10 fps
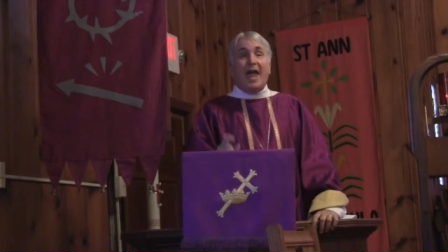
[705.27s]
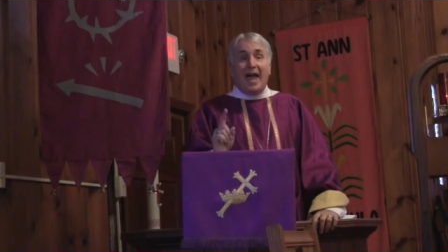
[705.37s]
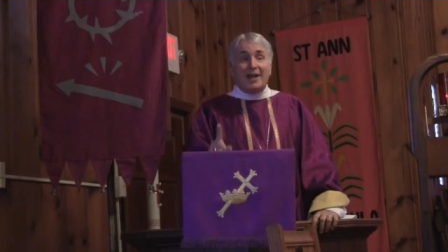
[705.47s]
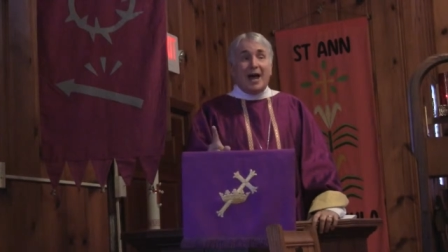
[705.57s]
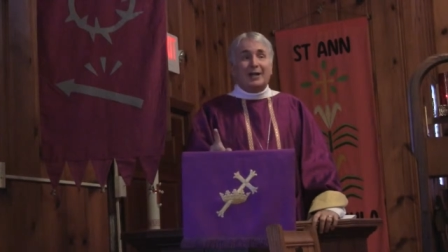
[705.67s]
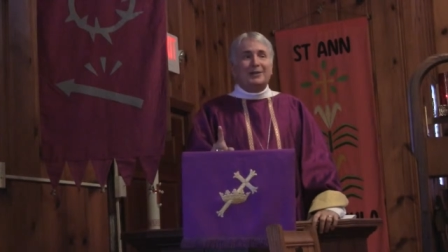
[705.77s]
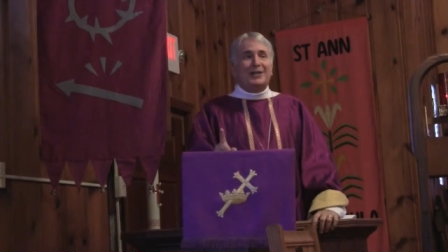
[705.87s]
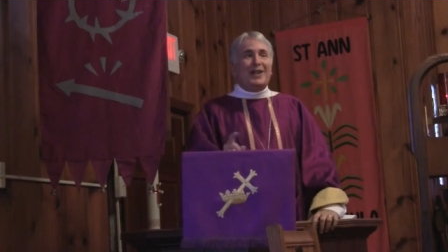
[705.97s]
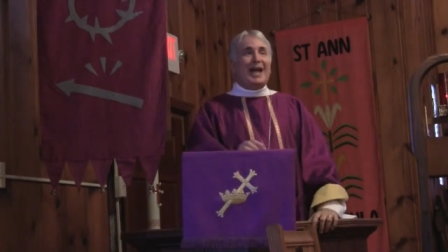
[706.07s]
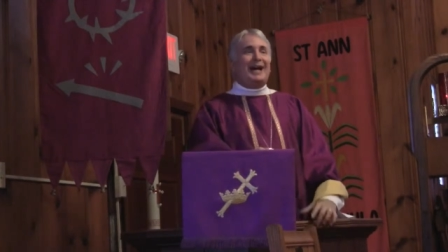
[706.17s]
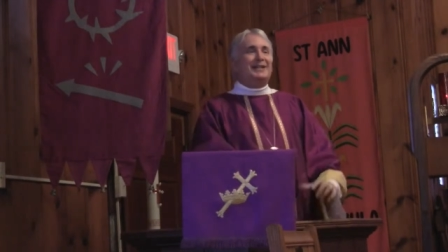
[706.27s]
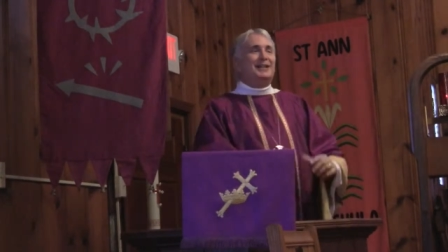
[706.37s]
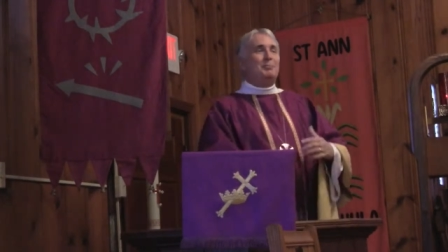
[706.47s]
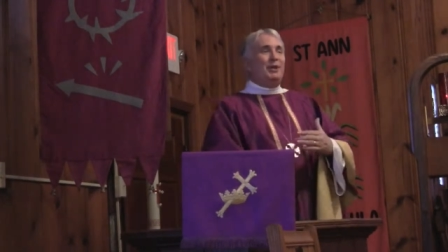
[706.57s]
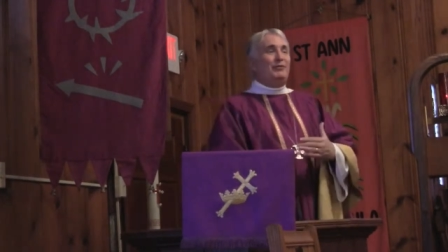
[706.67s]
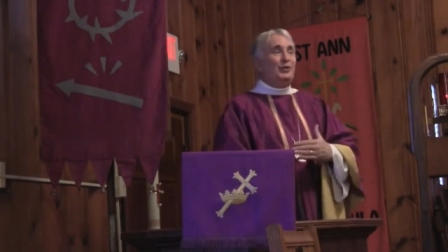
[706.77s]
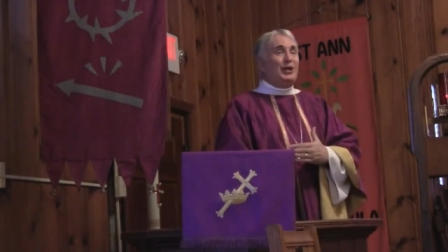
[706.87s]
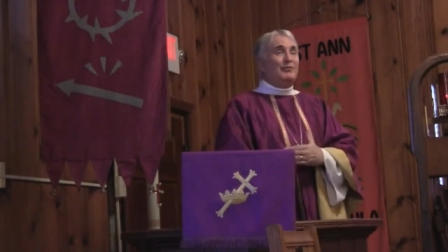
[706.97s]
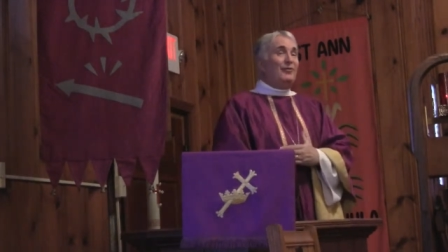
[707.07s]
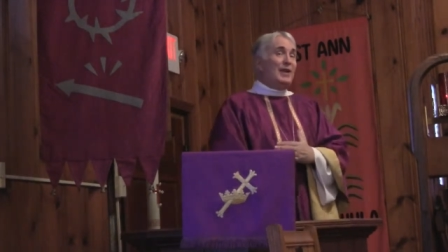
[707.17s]
And not only that, but if you
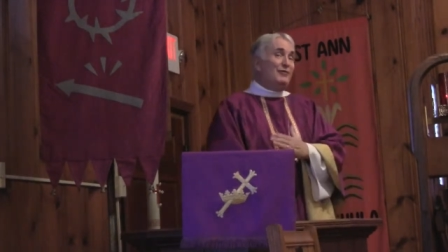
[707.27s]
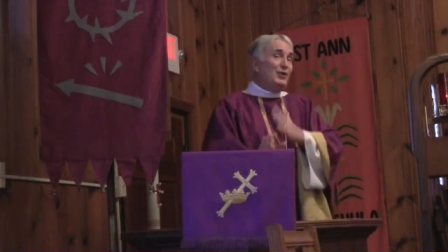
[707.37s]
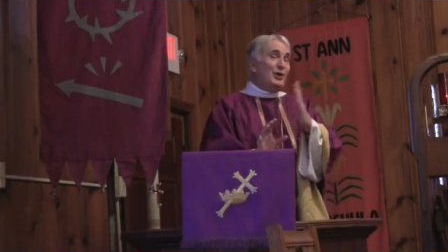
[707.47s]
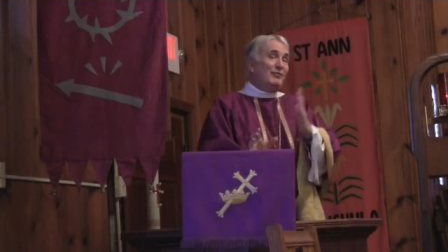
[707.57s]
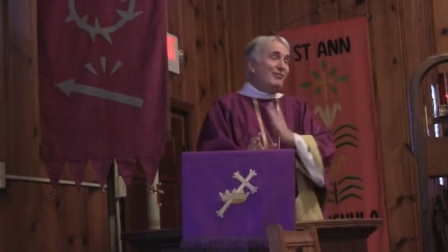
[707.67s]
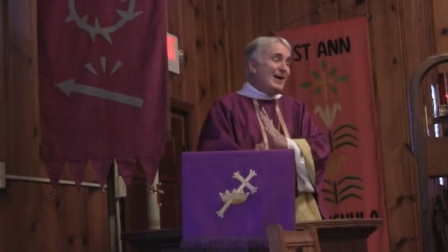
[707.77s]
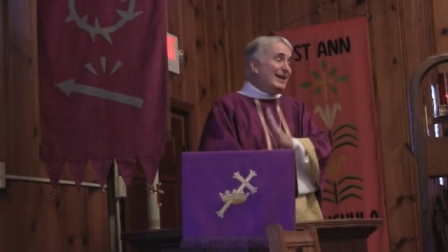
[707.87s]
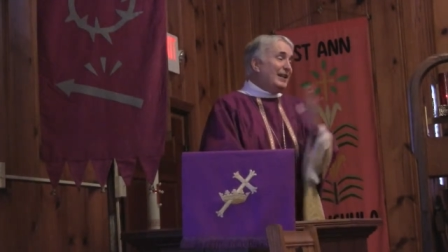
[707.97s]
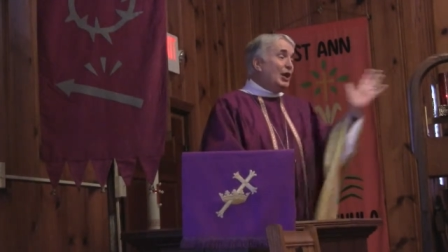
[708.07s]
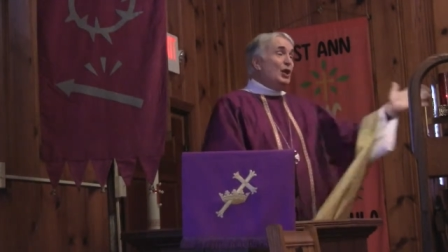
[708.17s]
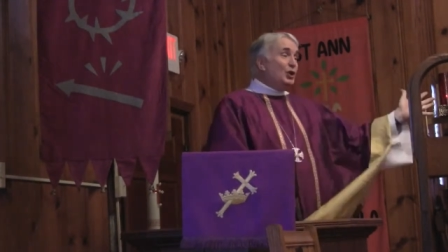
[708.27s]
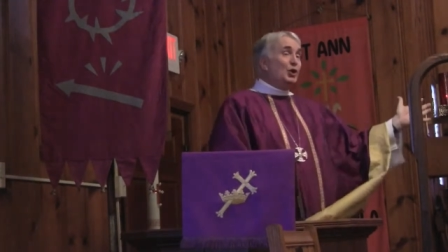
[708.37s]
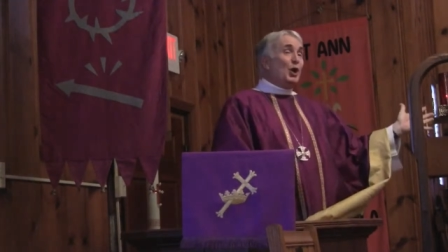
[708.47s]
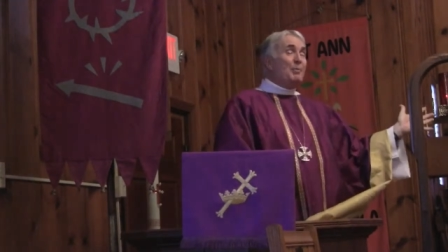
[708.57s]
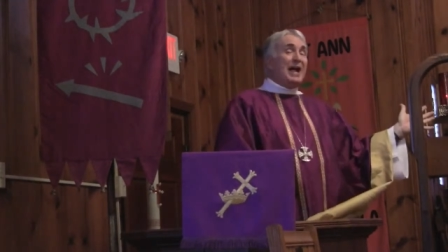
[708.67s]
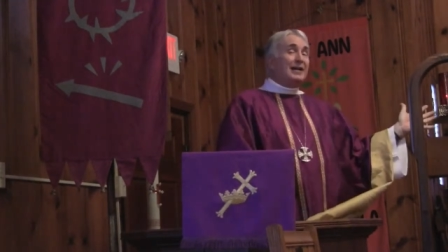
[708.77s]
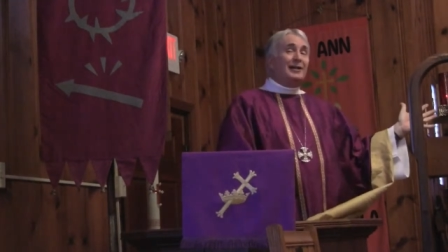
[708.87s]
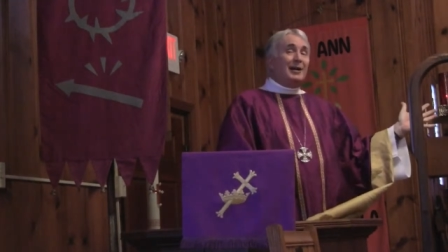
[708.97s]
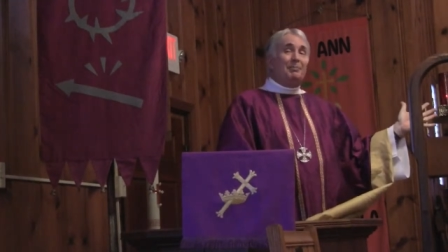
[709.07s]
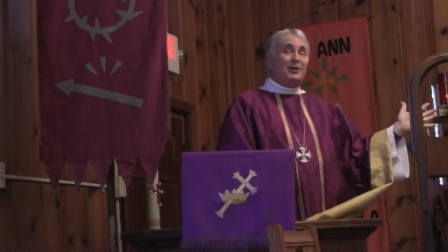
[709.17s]
can, if you can find it, you go back
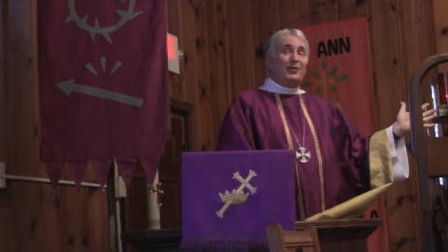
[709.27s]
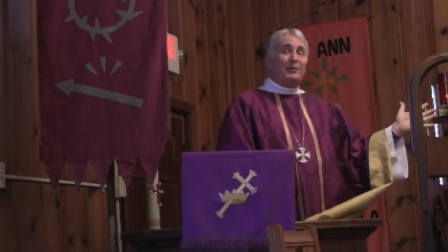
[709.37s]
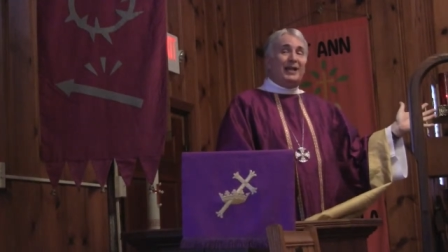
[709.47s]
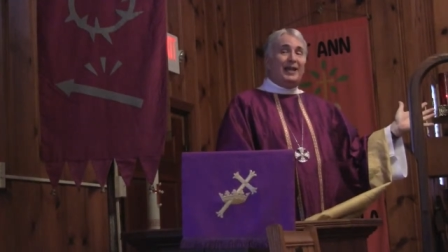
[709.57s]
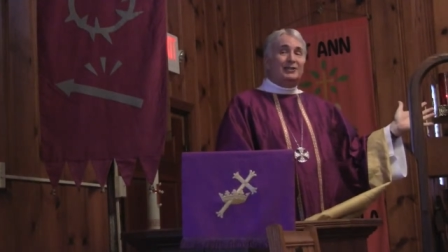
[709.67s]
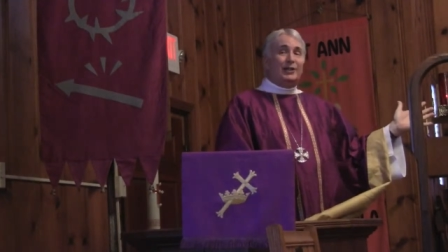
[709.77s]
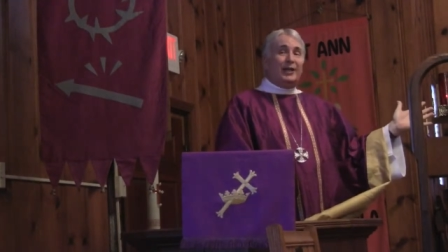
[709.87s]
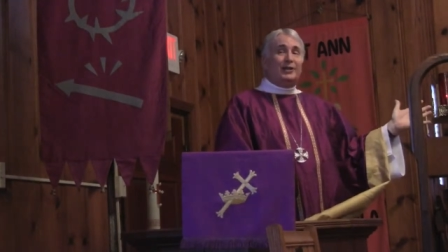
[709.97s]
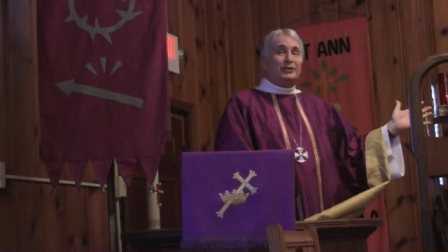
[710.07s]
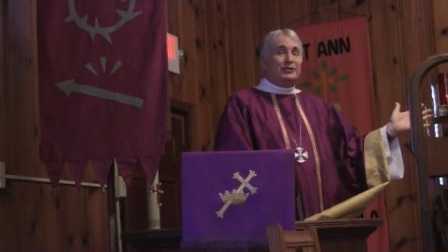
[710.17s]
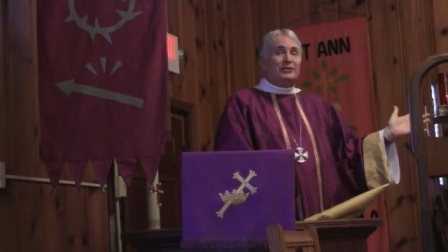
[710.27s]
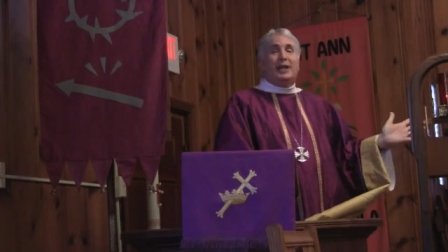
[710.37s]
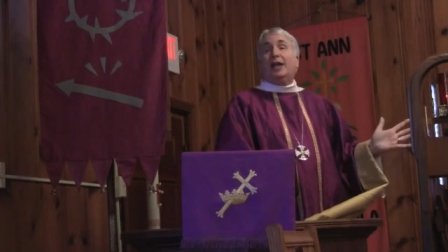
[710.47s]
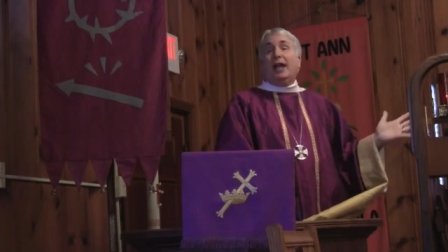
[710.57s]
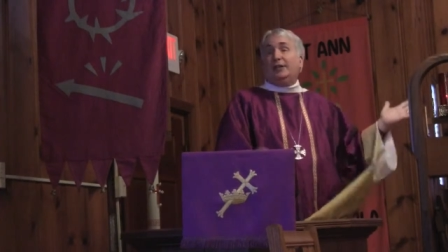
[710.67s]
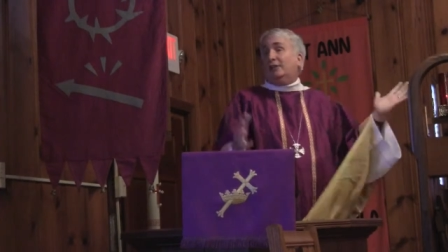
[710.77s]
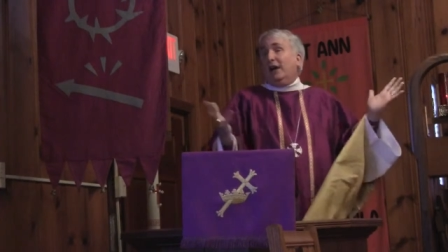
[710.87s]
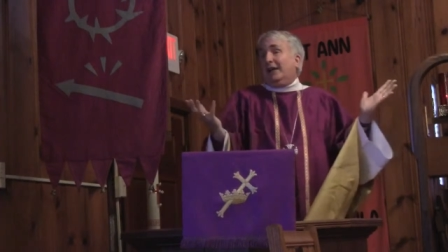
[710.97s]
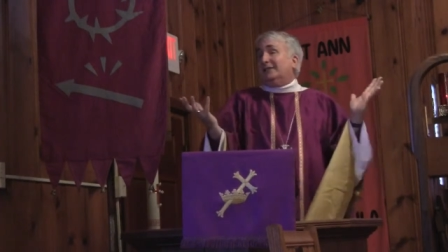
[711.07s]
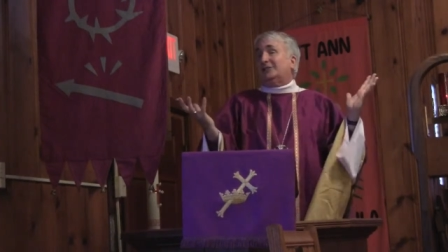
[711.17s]
a couple of three days later. Just it,
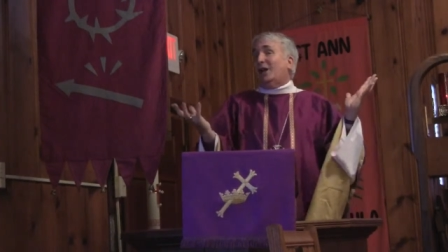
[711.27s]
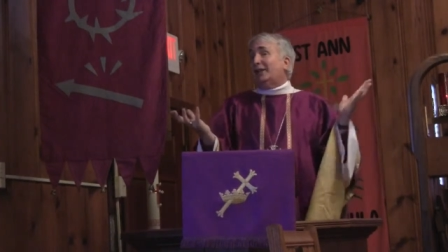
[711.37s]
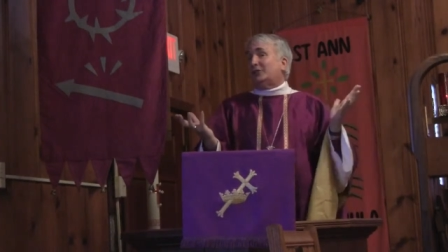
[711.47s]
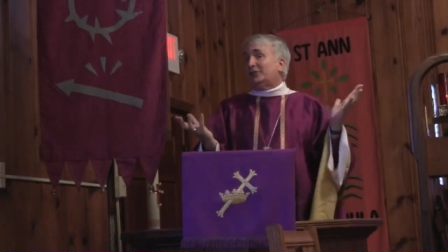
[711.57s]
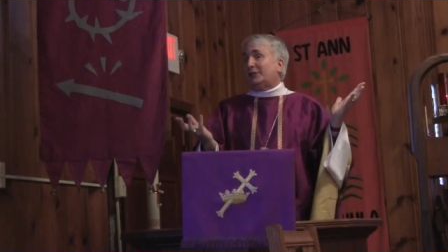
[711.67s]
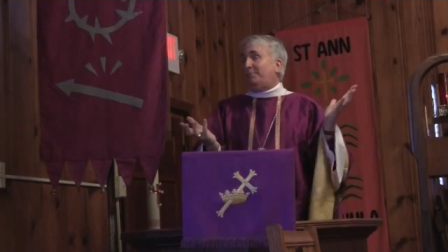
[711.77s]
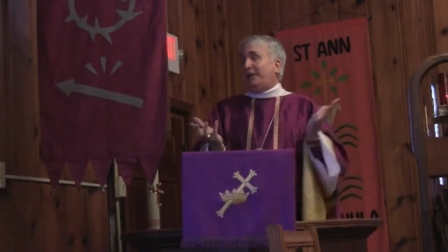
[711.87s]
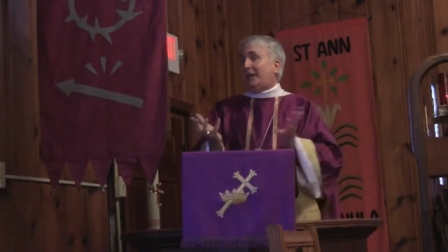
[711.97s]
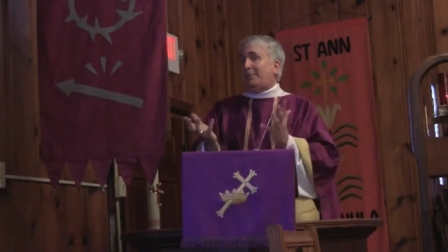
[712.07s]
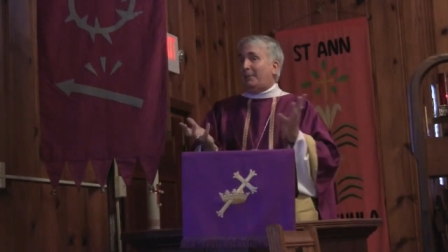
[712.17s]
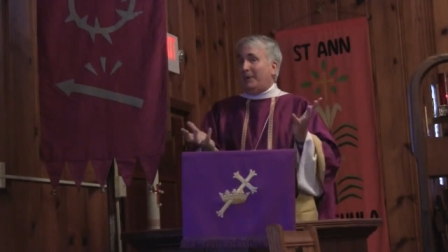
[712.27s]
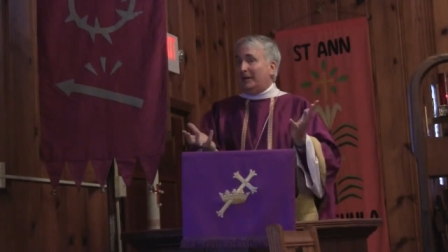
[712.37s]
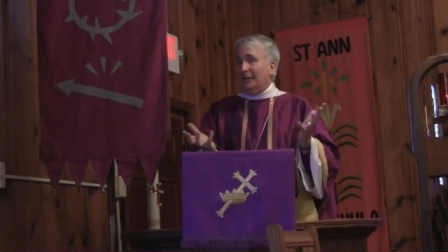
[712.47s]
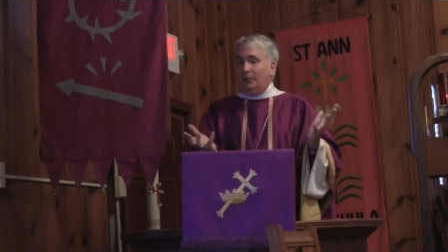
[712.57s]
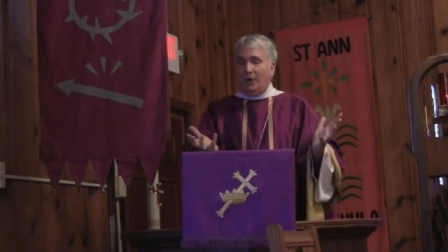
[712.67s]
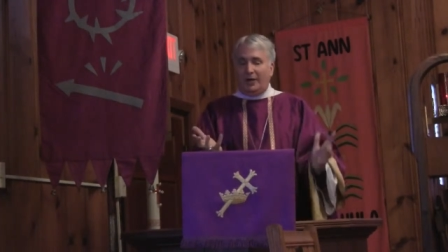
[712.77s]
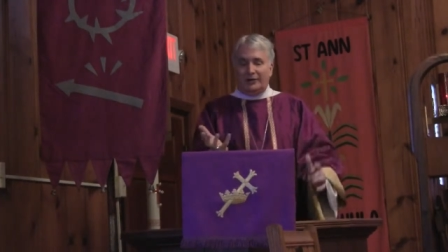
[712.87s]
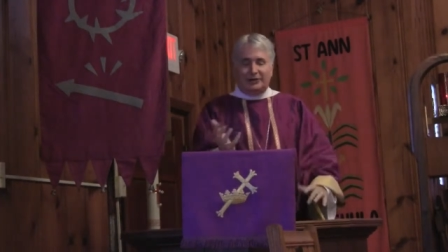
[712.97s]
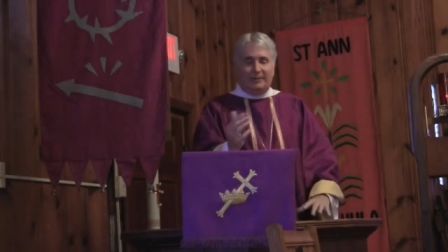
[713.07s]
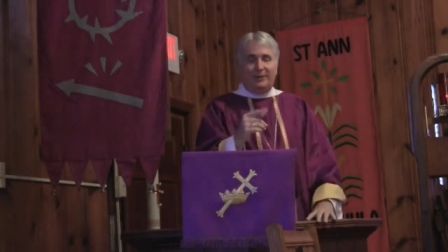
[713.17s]
it's not just to pick up a bottle of water or
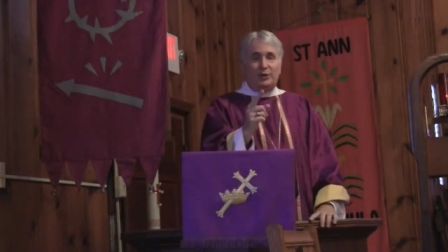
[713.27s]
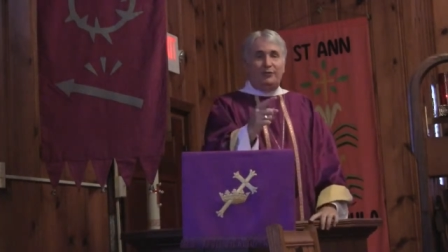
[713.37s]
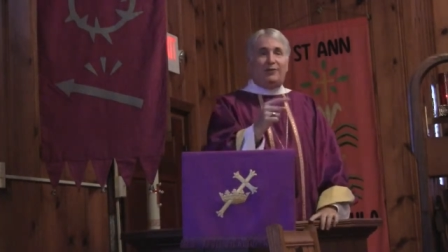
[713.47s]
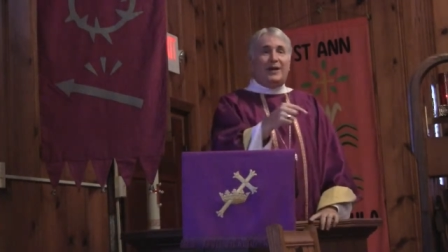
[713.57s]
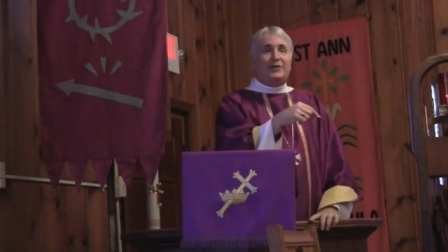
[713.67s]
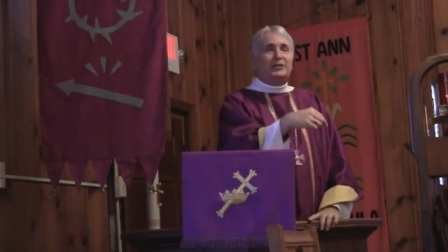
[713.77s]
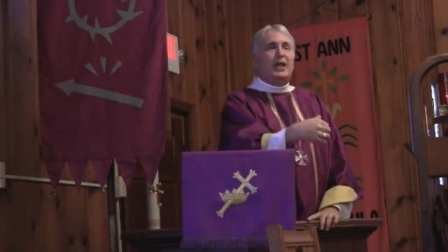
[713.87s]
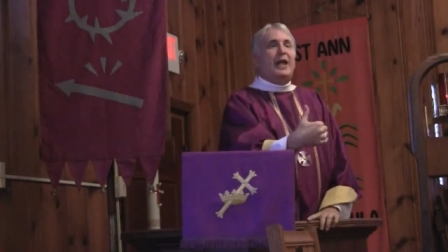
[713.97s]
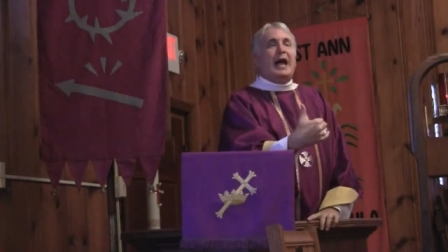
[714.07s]
something. You find this.